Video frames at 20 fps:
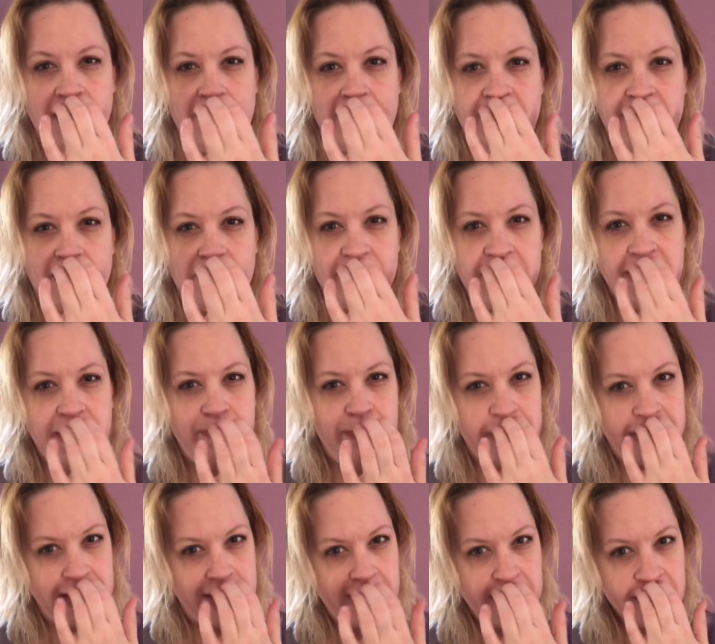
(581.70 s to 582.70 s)
some deep
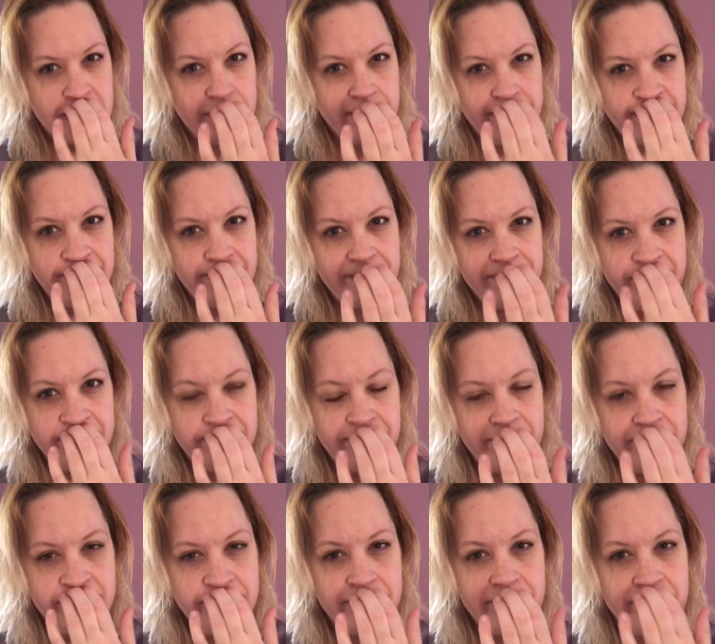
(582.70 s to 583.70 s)
breathing,
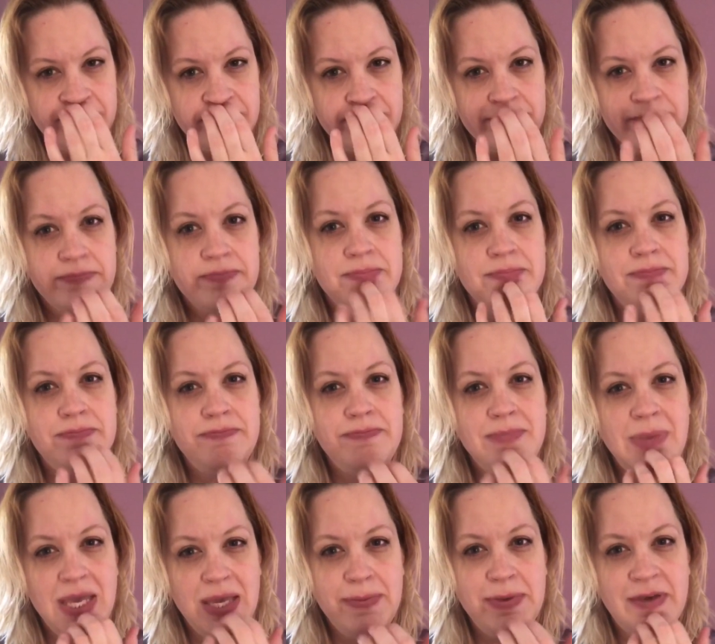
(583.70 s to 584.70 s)

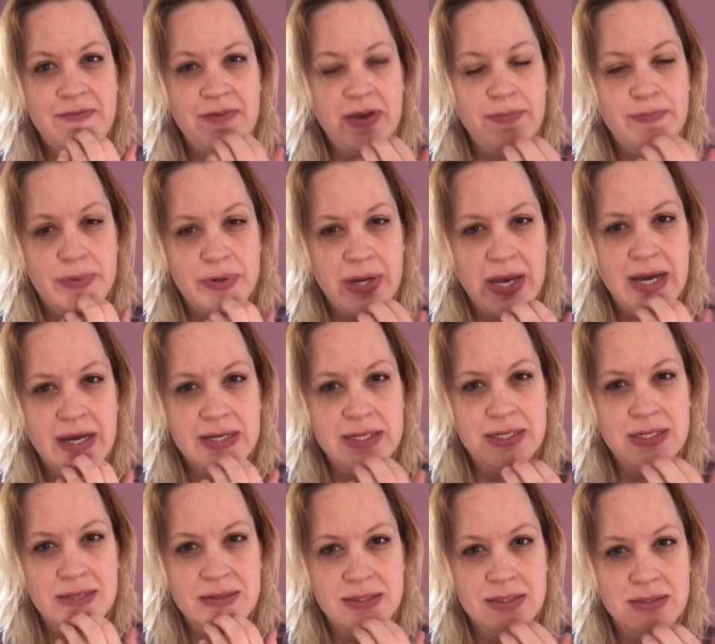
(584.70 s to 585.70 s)
maybe if I
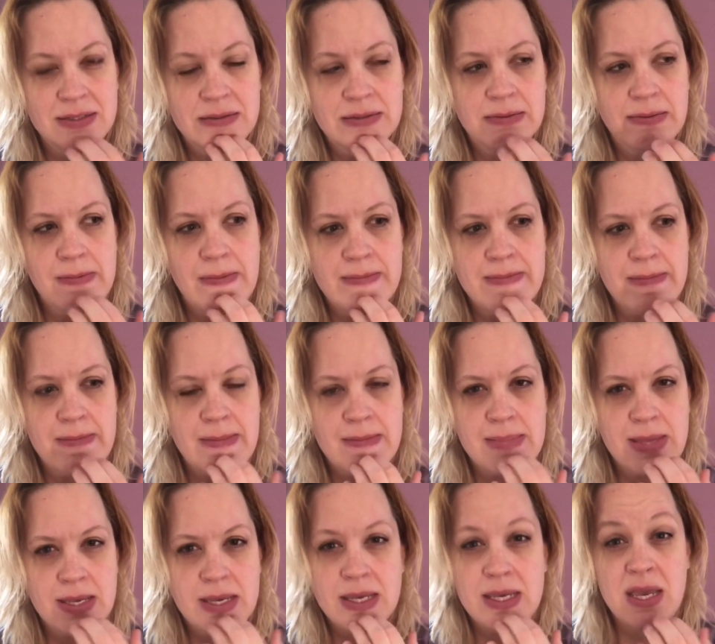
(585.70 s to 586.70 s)
practice,
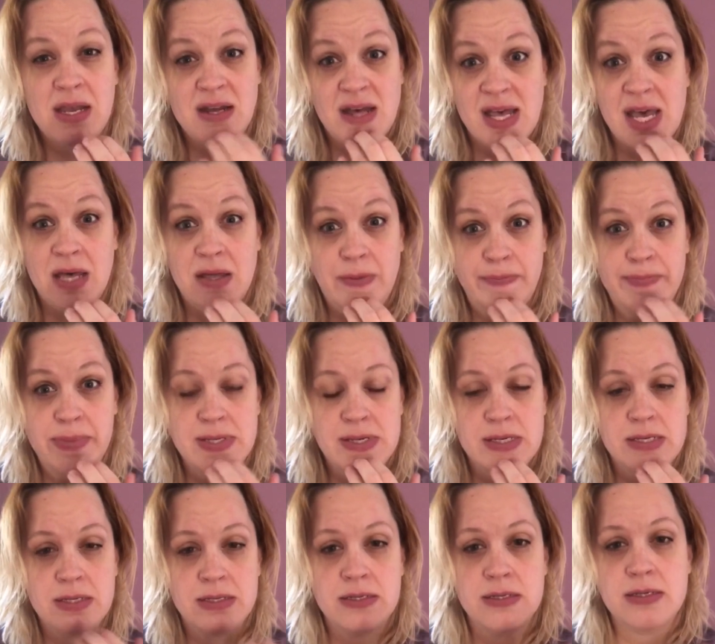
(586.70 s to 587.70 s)
it'll help.
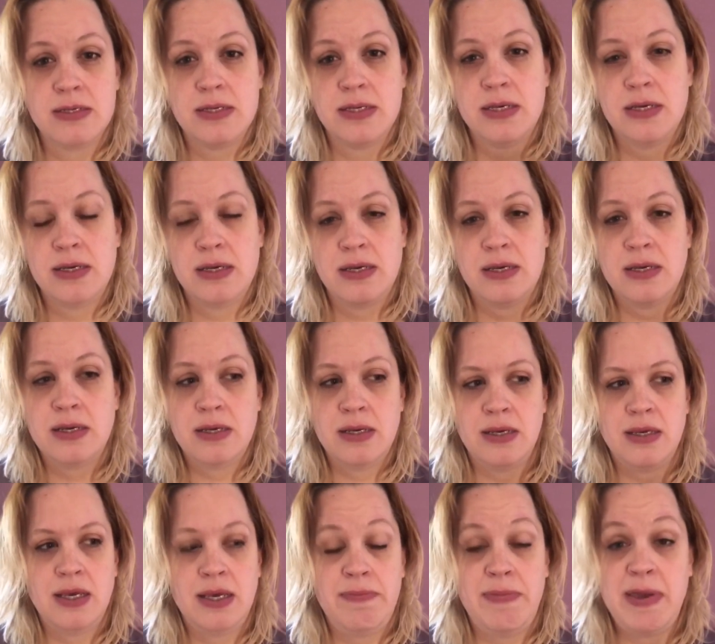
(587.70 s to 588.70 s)

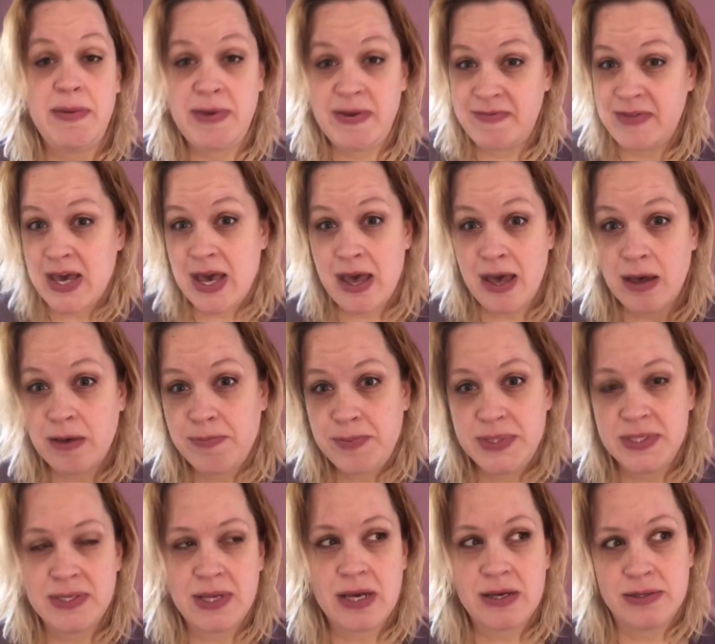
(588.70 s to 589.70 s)
And maybe if that
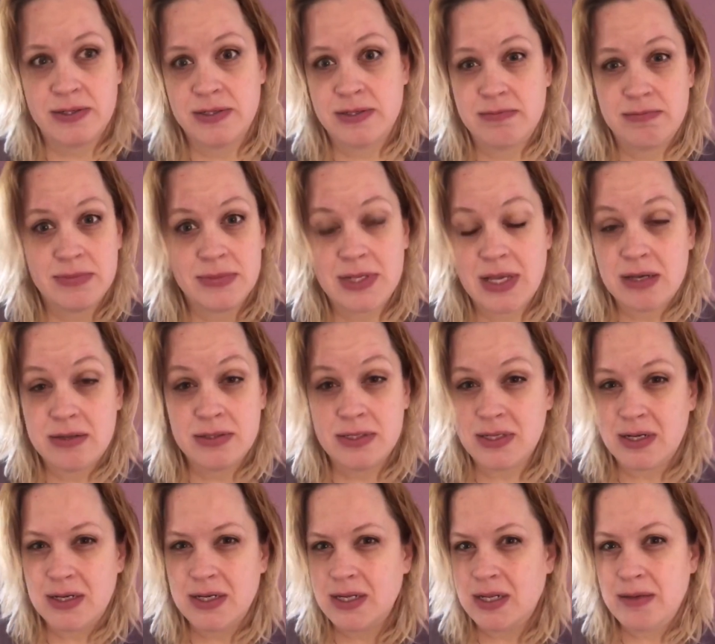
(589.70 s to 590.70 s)
helps, I'll
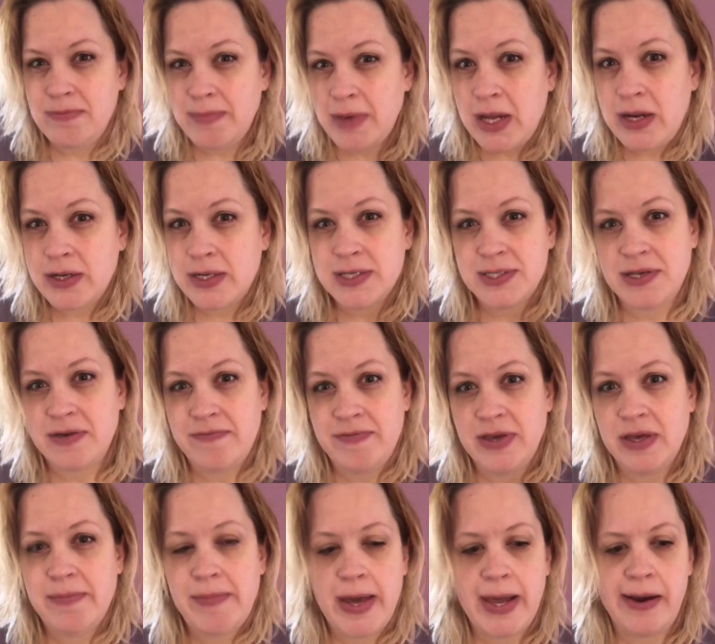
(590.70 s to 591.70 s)
start getting better, because I'll
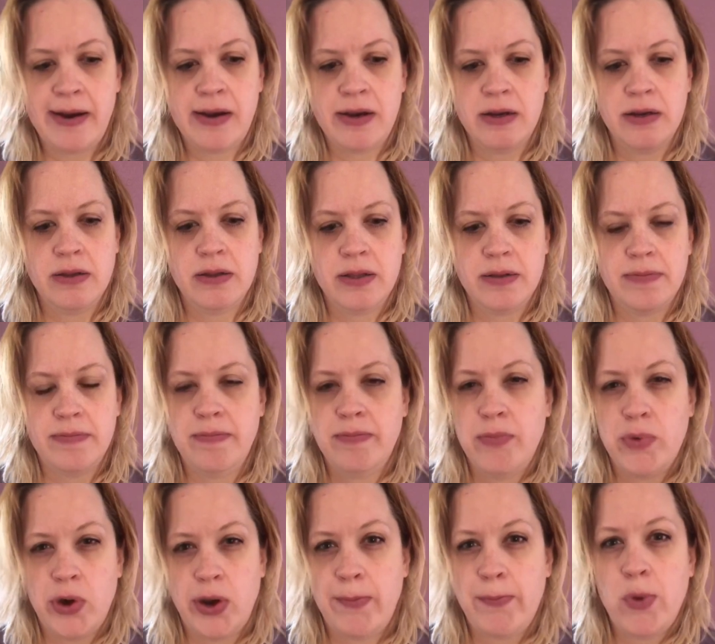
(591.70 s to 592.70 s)
feel better
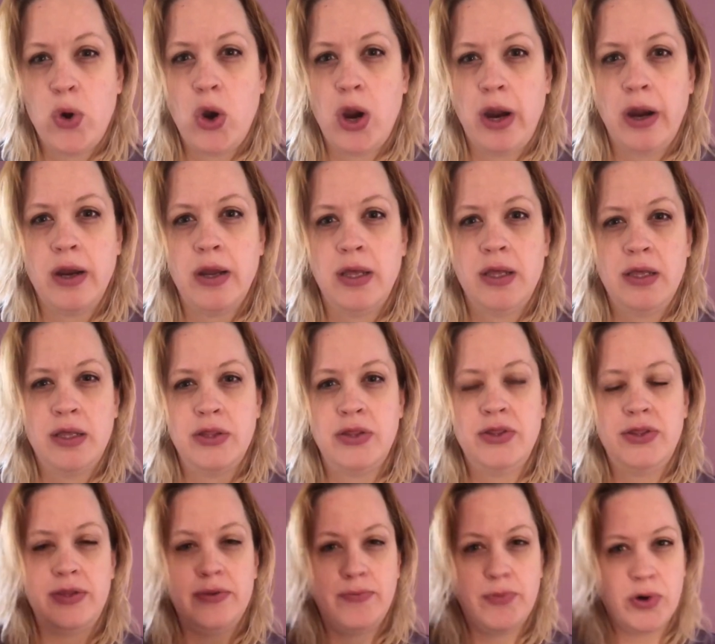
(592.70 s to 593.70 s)
more and more
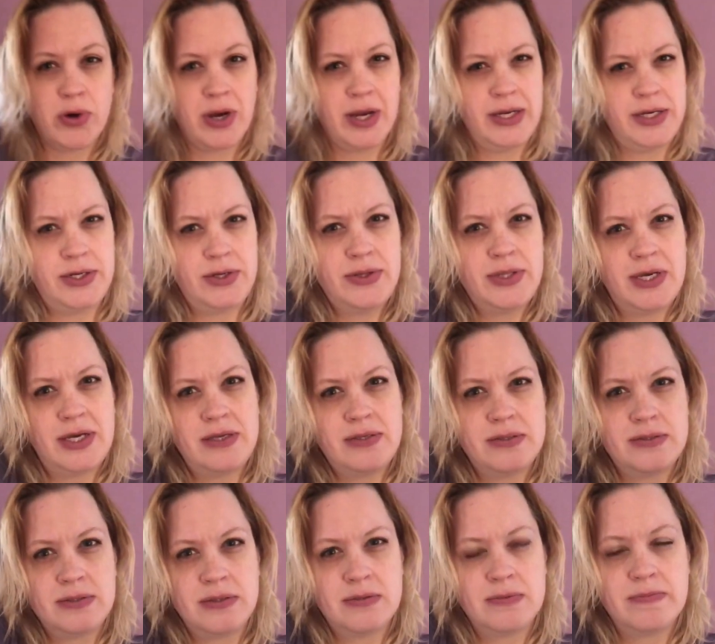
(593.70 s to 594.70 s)
the more I do this.